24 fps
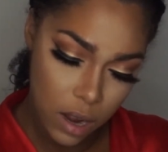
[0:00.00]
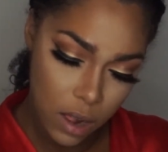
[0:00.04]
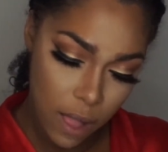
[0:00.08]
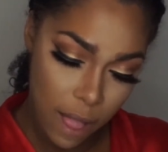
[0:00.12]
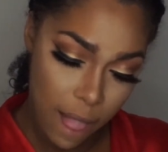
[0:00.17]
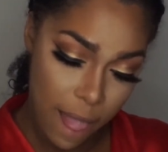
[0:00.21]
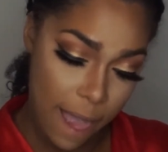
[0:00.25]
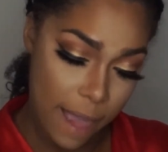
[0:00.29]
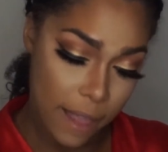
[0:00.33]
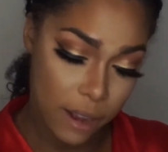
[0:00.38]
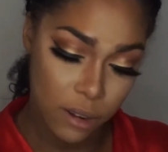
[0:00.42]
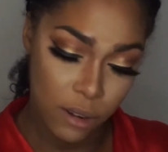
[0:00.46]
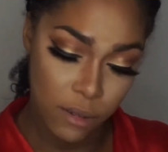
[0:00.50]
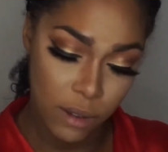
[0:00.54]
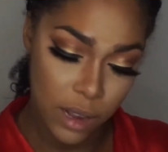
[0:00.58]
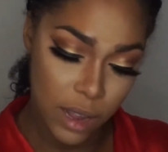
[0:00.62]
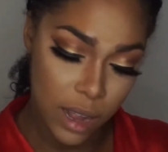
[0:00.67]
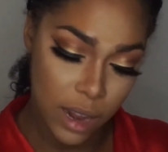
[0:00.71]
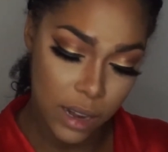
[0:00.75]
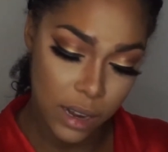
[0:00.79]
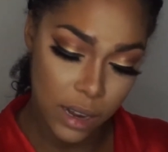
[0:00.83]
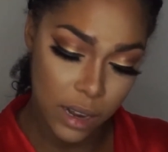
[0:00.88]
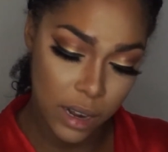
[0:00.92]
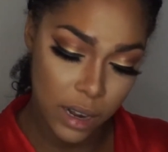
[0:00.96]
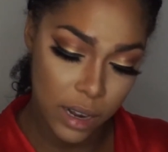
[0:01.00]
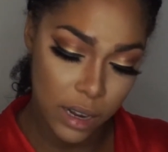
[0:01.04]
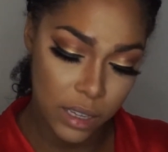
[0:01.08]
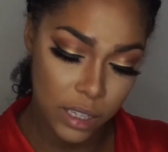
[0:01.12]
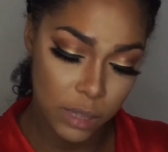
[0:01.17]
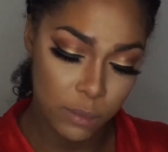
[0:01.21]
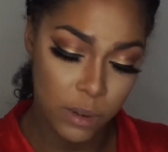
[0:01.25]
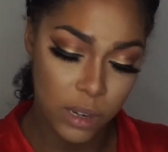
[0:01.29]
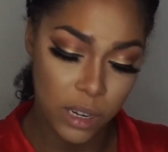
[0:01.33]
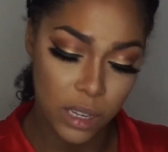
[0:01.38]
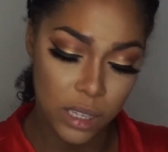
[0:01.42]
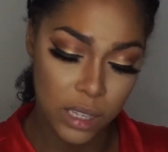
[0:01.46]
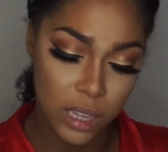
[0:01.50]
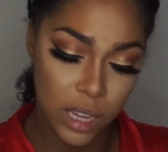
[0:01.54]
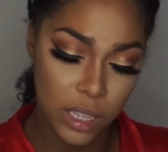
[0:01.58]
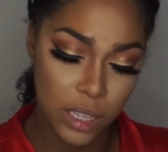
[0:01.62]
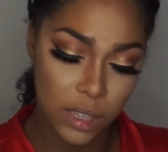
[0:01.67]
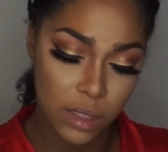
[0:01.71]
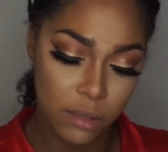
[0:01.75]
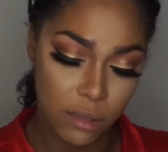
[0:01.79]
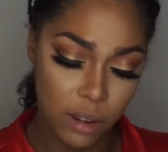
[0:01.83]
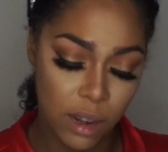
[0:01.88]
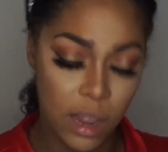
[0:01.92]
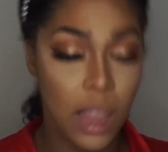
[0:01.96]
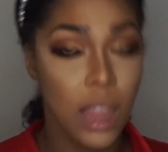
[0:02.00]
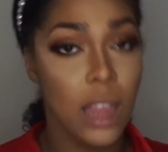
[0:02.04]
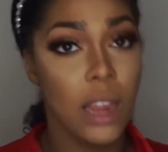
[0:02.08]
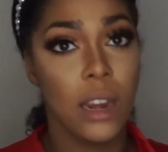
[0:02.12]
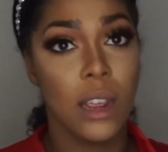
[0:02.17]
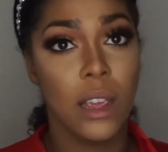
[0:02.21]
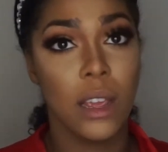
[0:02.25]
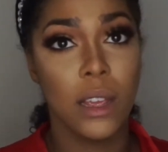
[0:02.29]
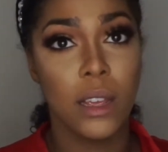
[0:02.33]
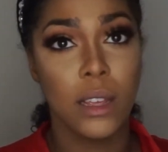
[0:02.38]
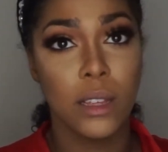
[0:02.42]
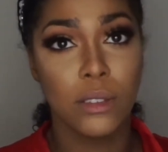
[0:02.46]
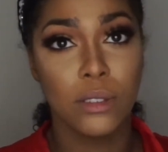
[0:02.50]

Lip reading: I don't know what color it is, but it says 380,